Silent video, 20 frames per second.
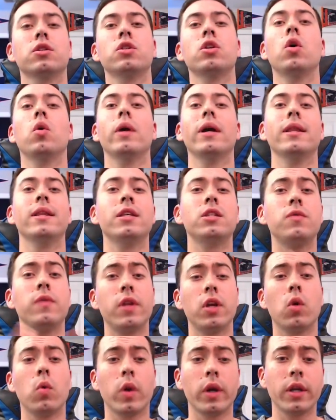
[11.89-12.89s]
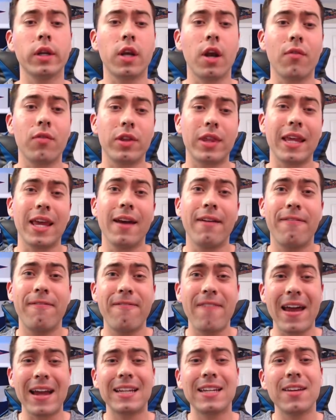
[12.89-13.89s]
So in this video, we're gonna cover the
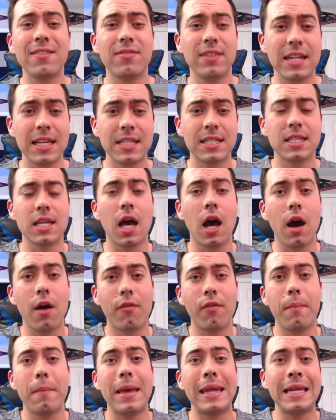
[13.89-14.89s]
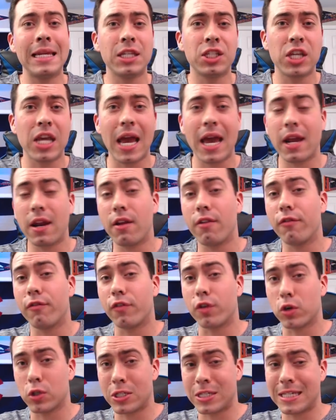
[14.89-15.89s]
effectiveness of ManyChat
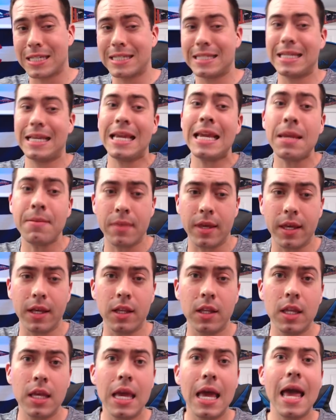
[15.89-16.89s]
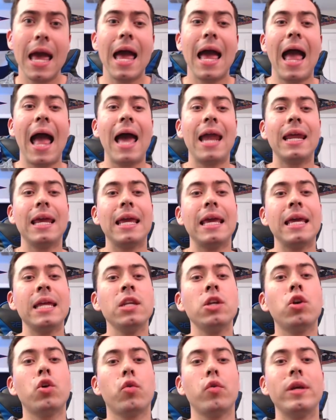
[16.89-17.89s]
versus email, how to
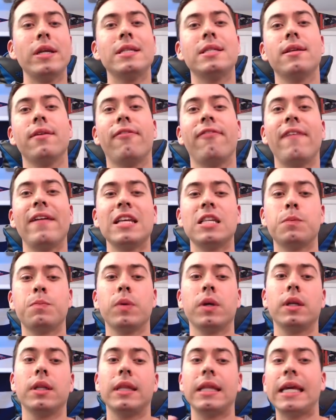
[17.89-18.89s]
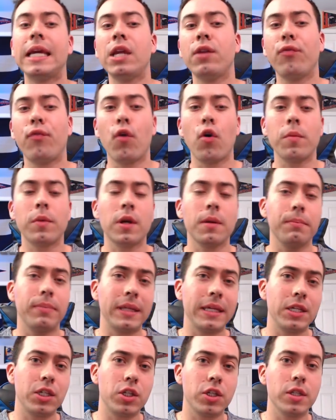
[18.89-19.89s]
increase Facebook lead form
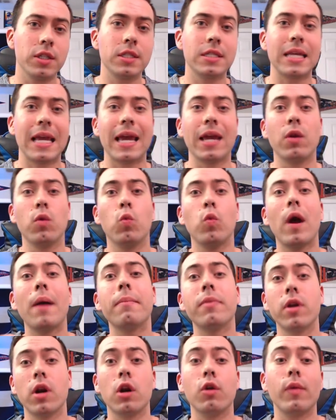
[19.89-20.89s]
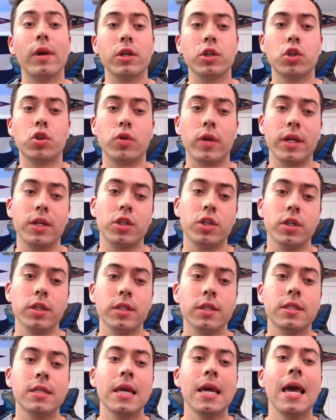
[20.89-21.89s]
completions and webinar
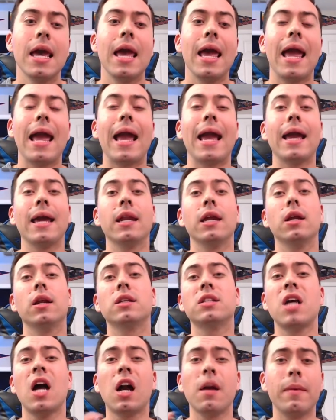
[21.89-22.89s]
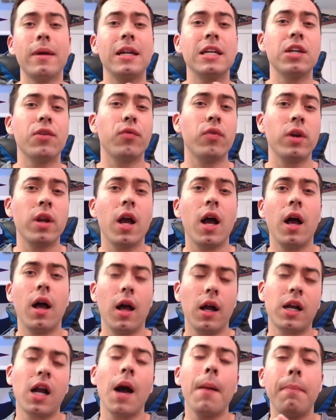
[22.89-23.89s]
registrations, and talk about a
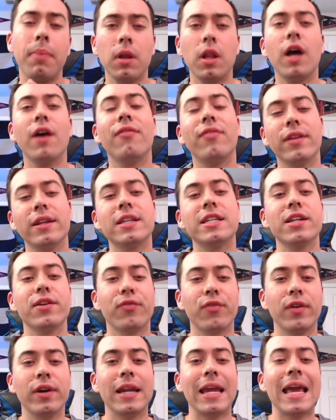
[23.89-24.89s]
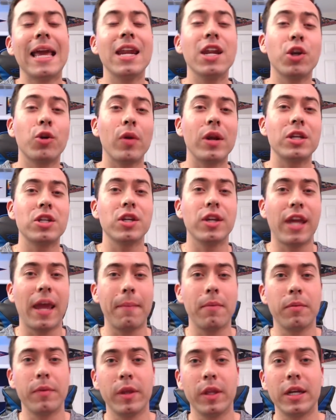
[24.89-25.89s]
couple of the different integration
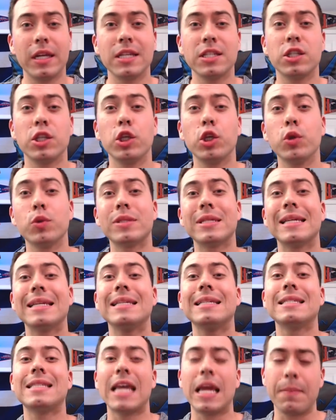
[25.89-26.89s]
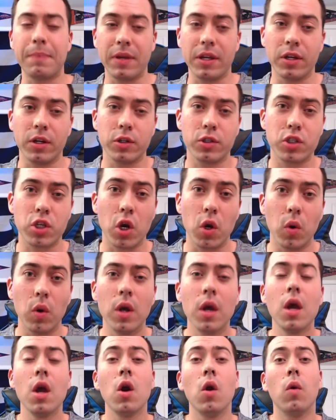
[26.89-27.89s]
capabilities using Zapier. So
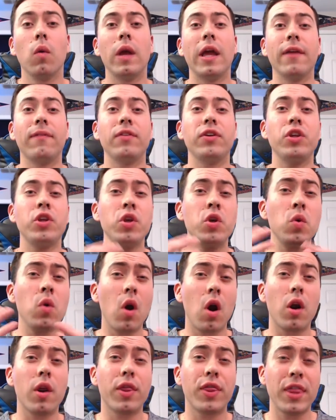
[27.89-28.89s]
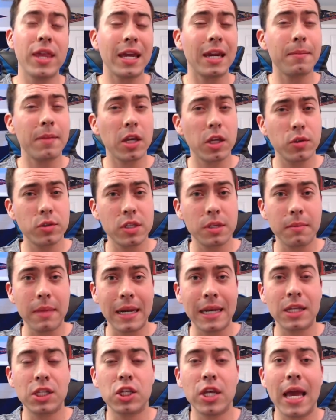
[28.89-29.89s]
if you are thinking about using
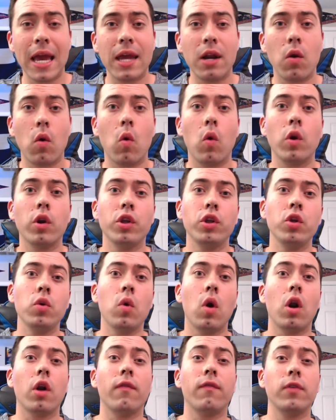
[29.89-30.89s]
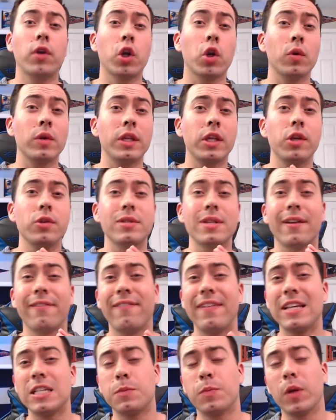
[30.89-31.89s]
ManyChat, or you are currently using
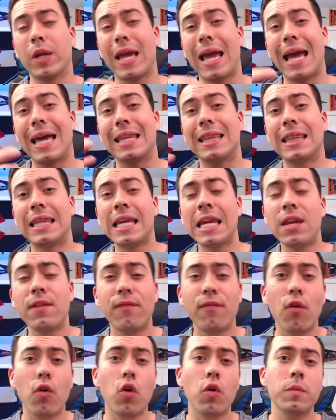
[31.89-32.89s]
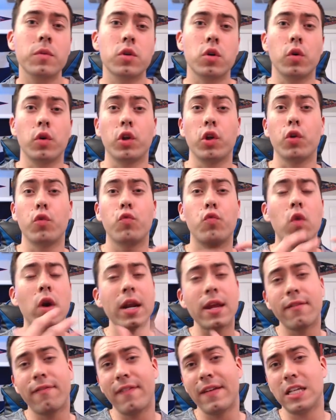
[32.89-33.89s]
Facebook ad lead forms, or you're
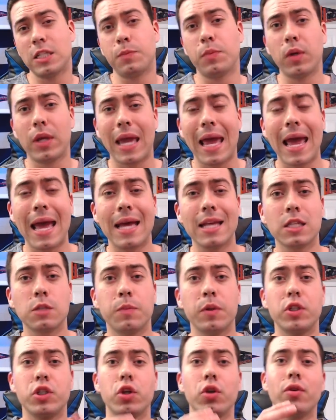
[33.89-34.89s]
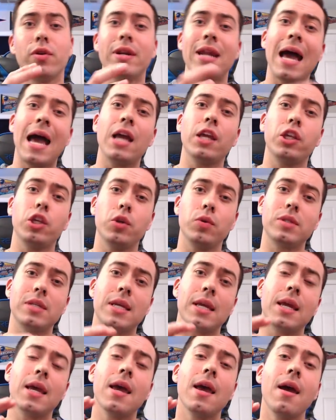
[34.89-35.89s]
running Facebook ads but you're not
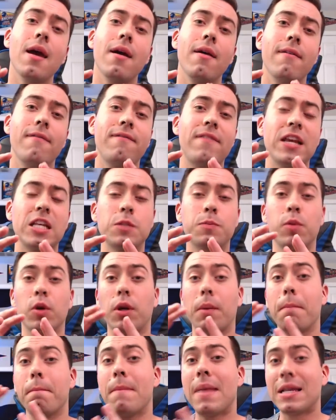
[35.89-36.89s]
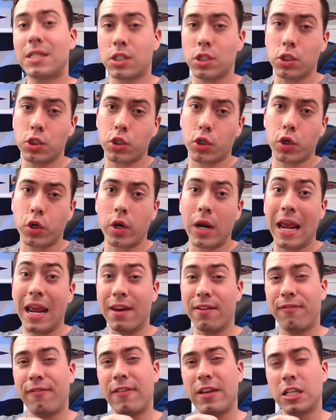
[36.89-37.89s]
using Facebook Messenger
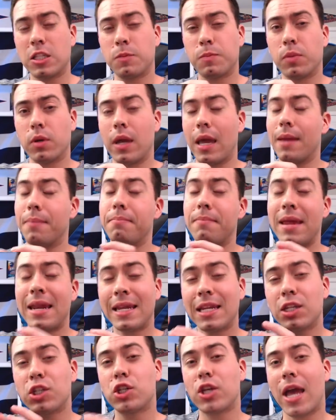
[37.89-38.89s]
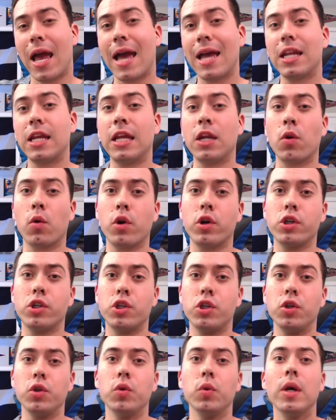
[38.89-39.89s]
and ManyChat in order
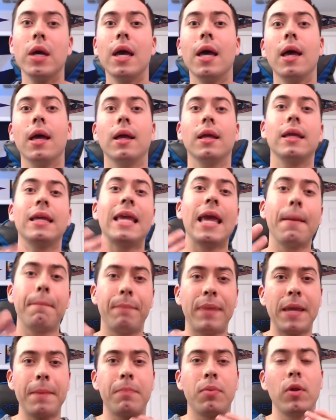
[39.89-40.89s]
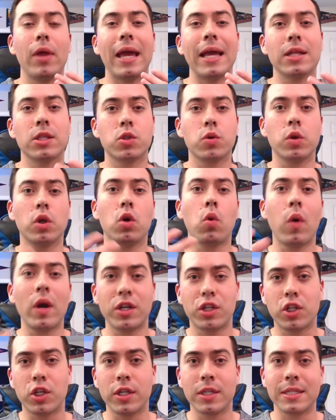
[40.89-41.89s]
to get people answering
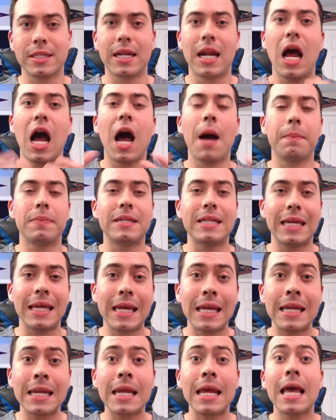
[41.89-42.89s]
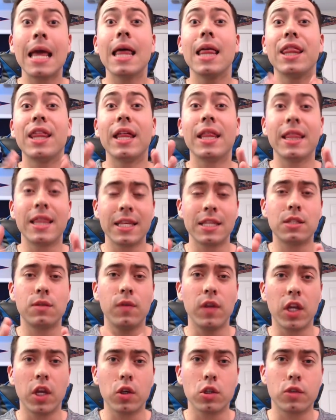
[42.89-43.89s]
questions and opting in, then this
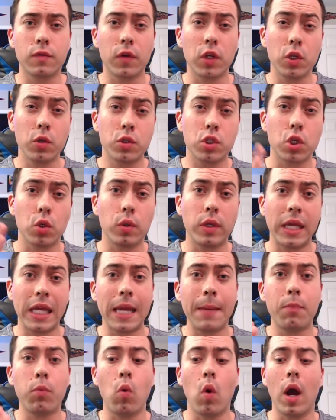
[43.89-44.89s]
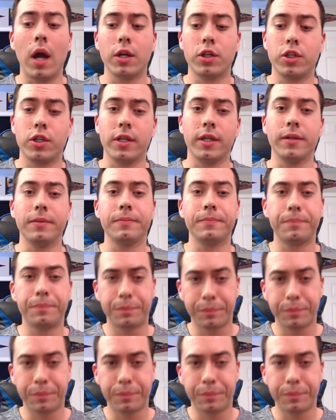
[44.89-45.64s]
video is for you, so keep watching.